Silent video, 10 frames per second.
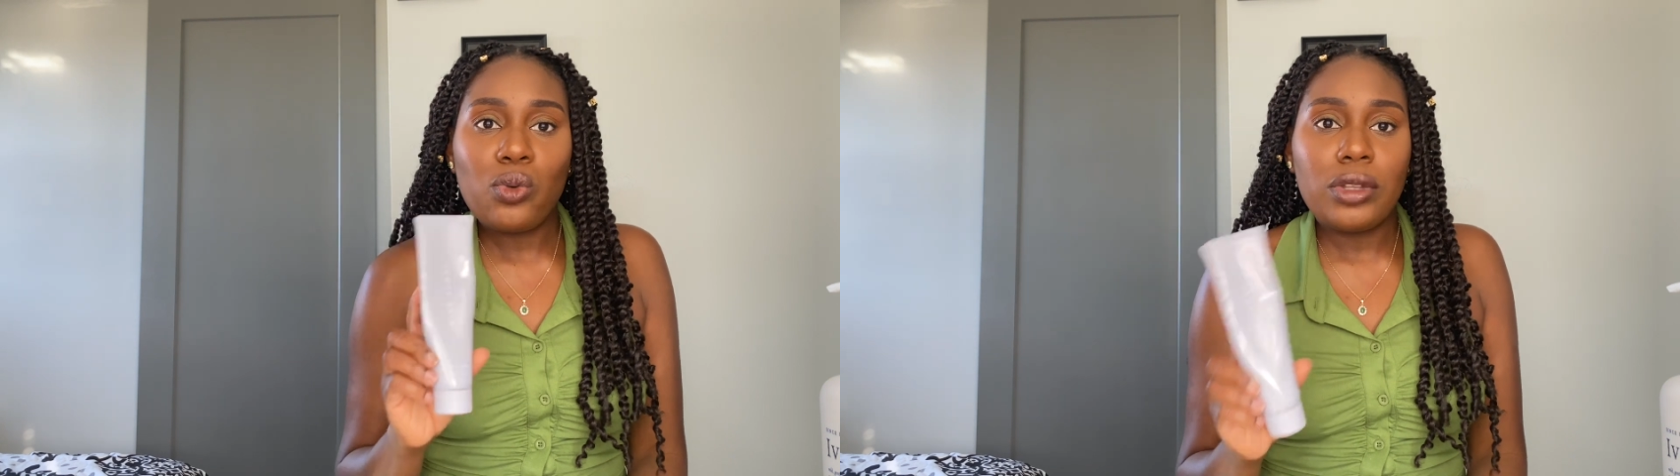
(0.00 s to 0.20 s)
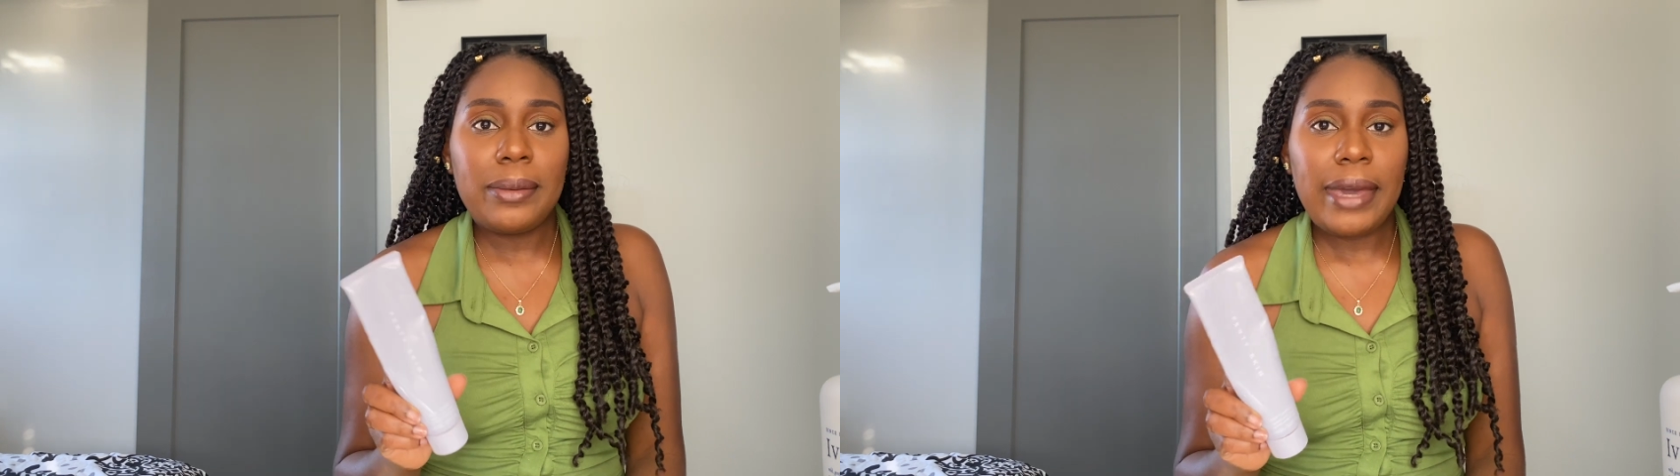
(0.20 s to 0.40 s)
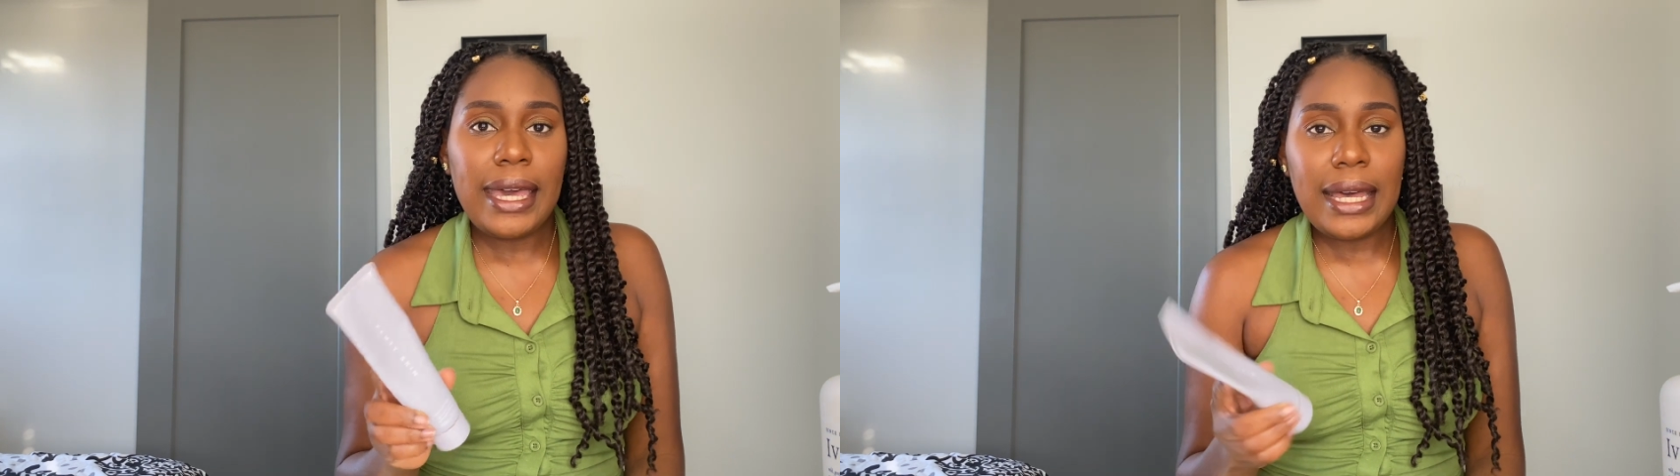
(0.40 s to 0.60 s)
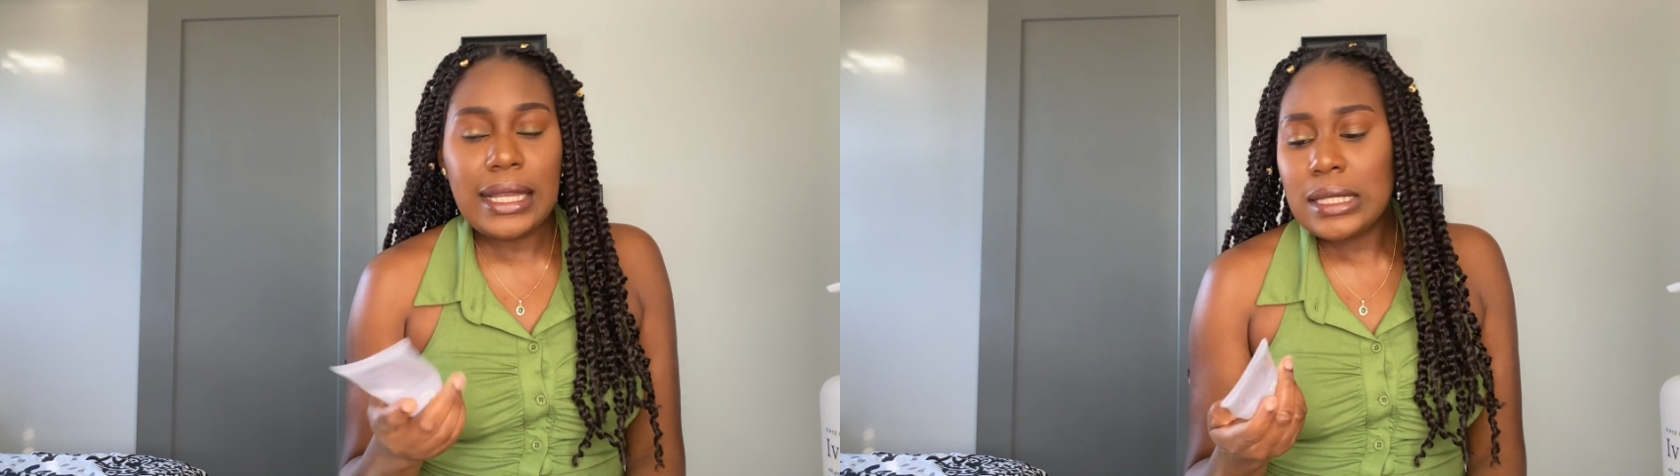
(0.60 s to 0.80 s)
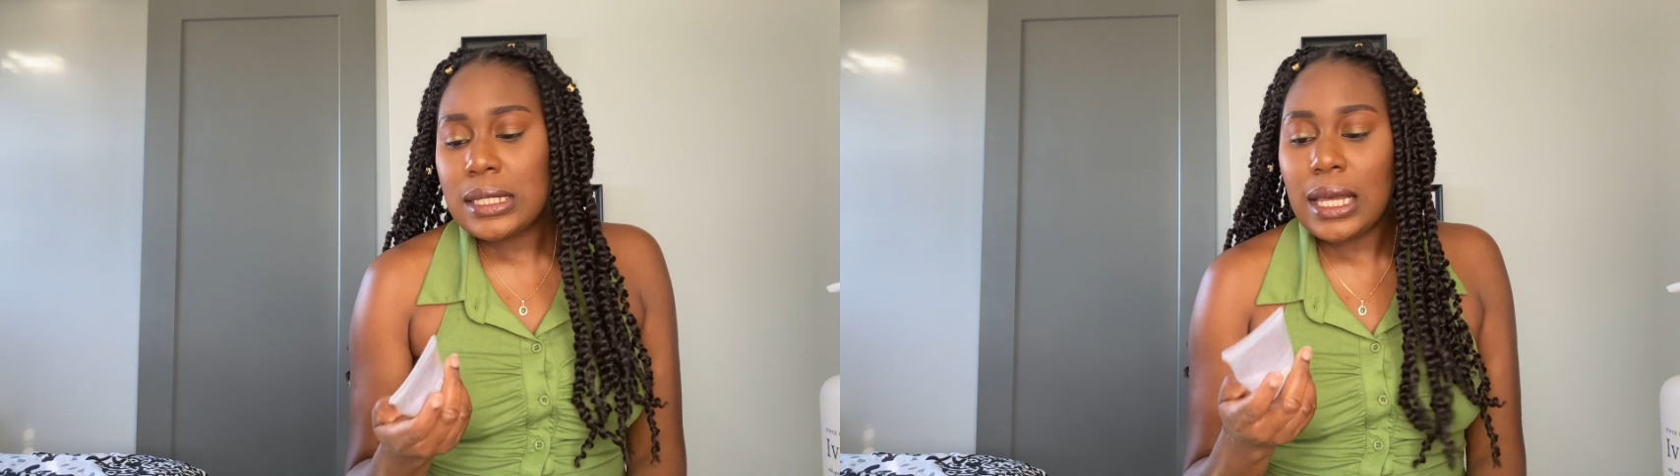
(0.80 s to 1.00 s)
only my
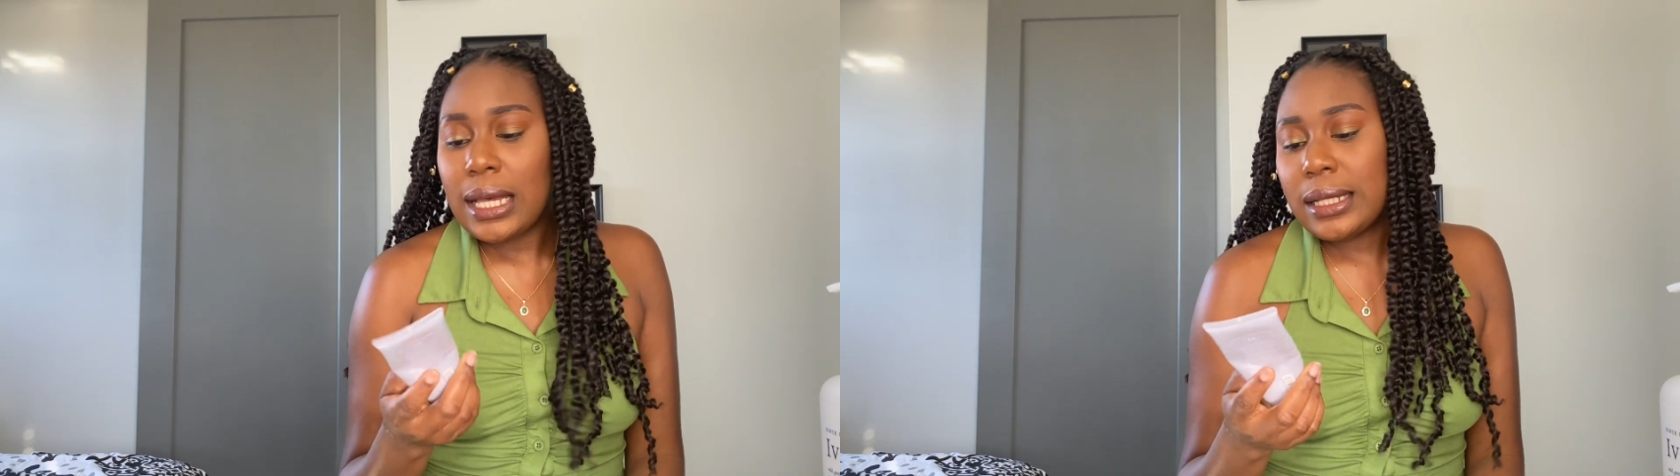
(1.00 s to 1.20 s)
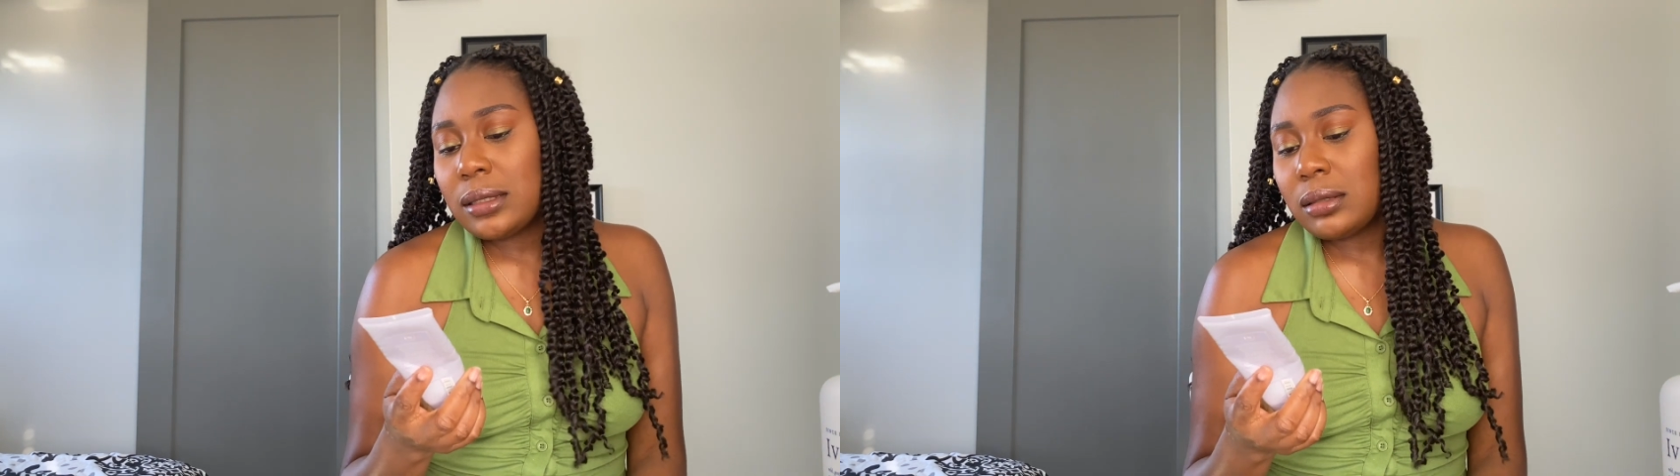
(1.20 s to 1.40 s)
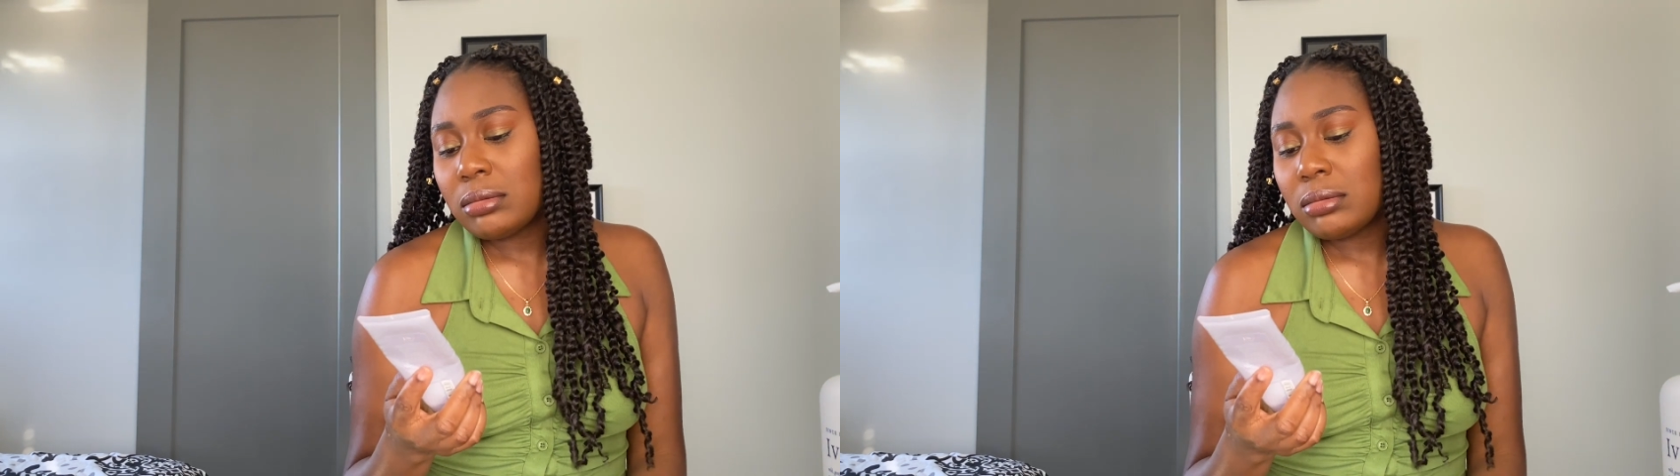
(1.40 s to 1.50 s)
hands, and